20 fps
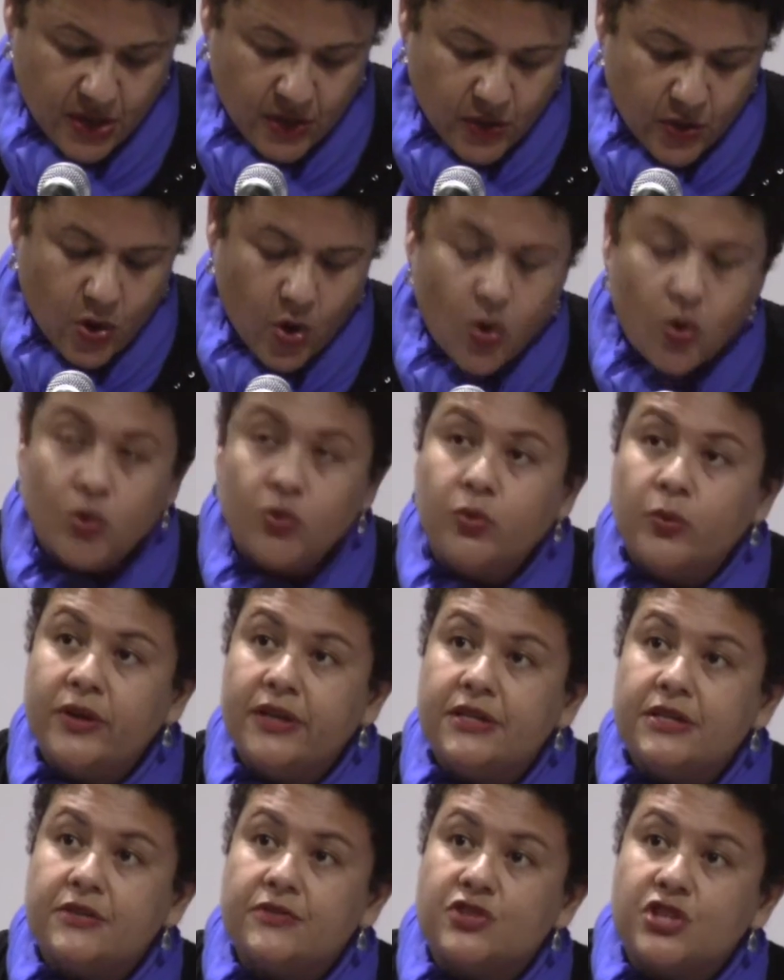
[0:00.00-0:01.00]
The cold
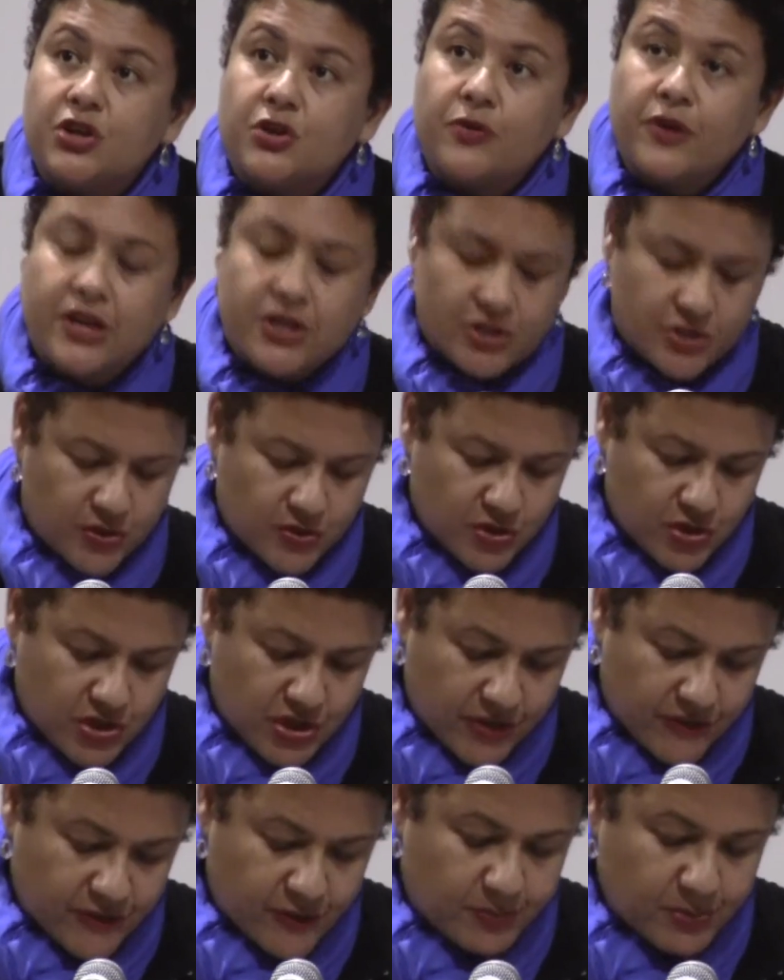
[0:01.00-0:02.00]
wind of generational
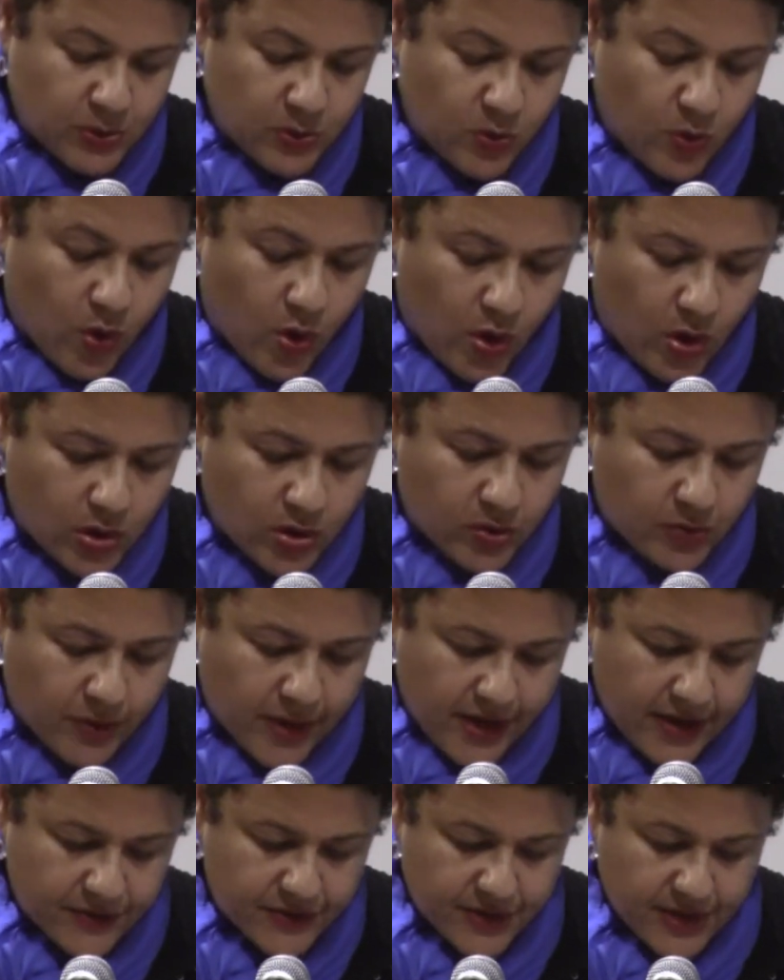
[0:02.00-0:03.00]
shift blew all
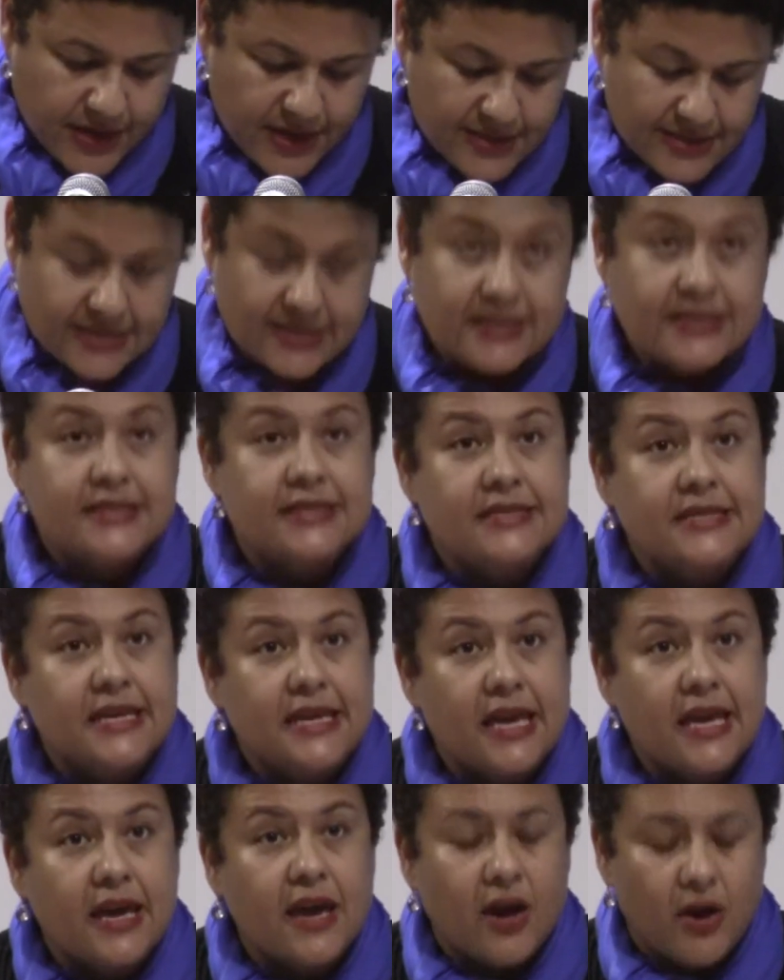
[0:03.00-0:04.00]
around us,
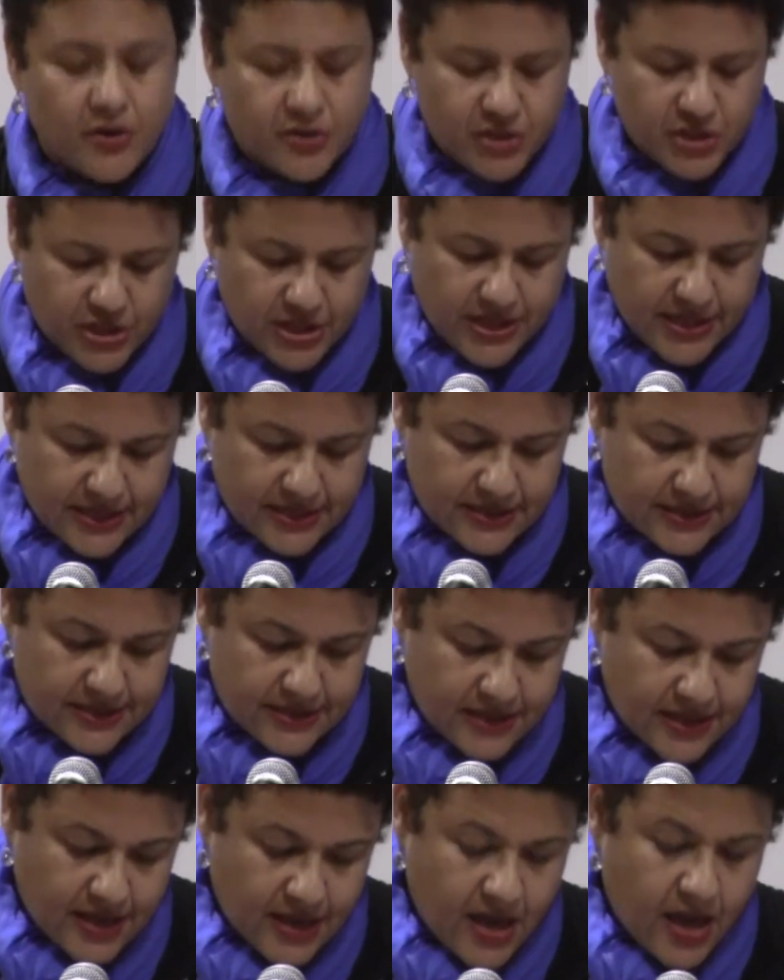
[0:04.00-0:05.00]
stinging our
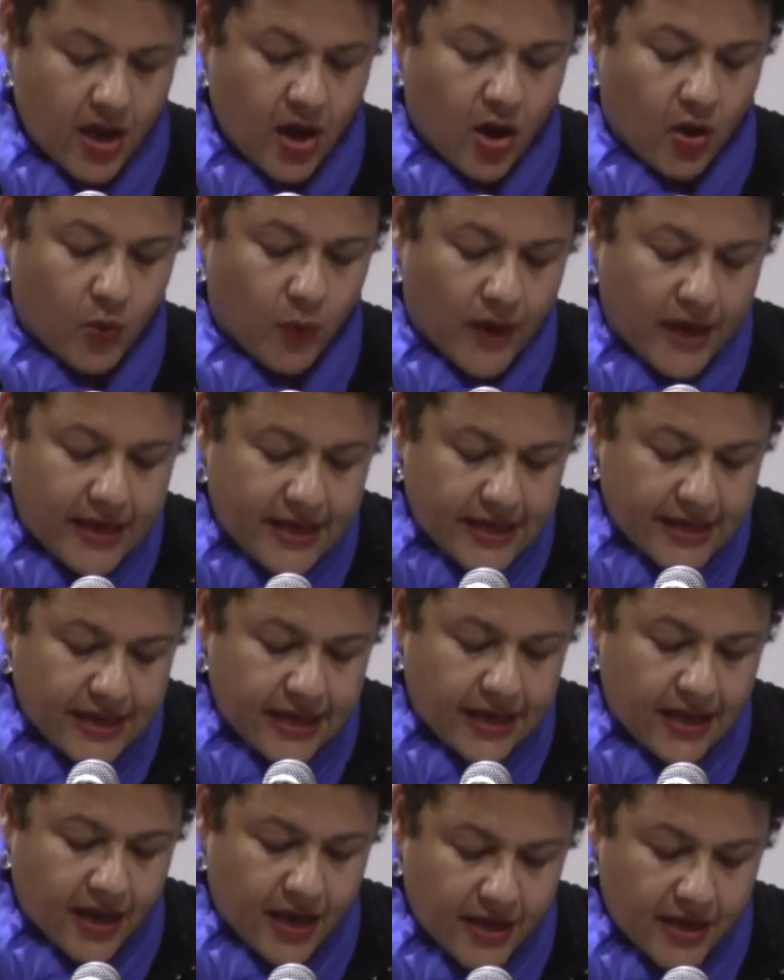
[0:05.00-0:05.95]
cheeks, awakening